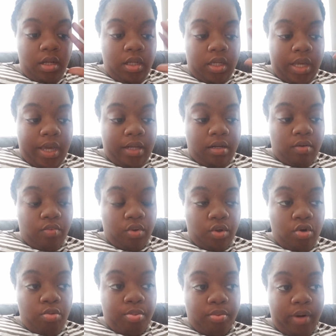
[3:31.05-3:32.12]
kind of
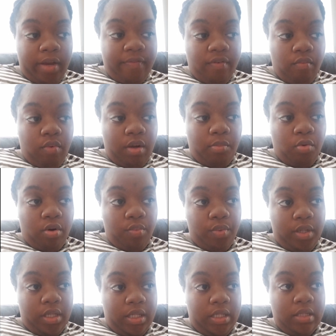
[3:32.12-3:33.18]
recuperate for 1 more
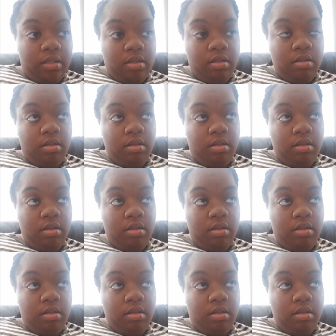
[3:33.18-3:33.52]
week.